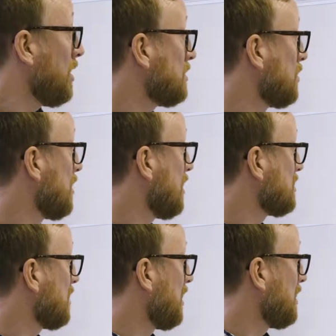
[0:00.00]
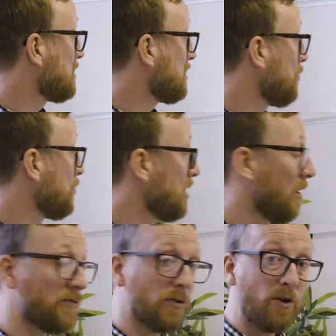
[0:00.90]
So that's a summary
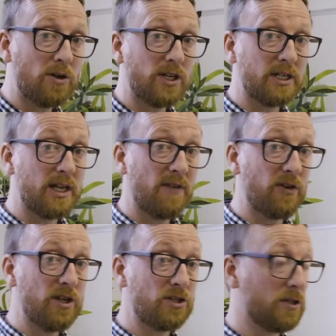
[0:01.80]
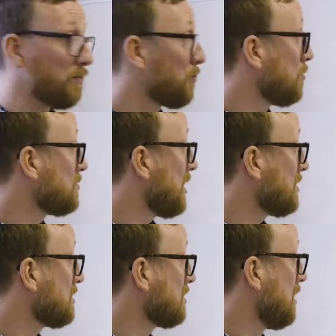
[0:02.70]
of the project definition
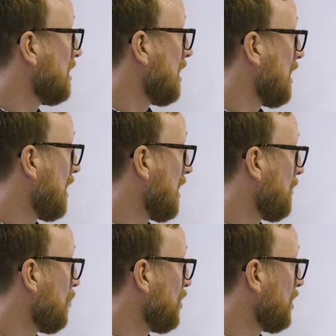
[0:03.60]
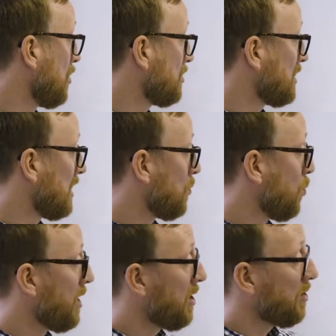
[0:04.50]
process. We looked at
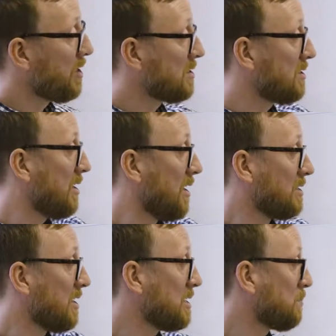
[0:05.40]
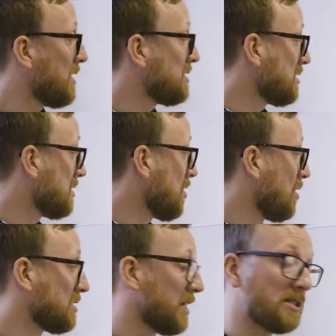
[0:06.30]
where this takes place in the
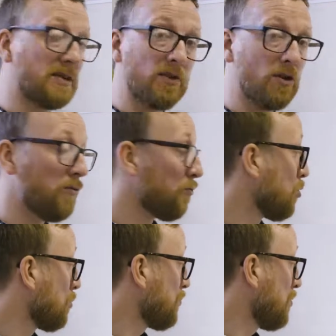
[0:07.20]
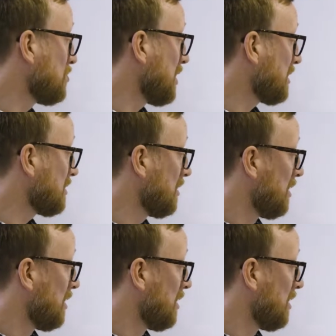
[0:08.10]
context of the overall project,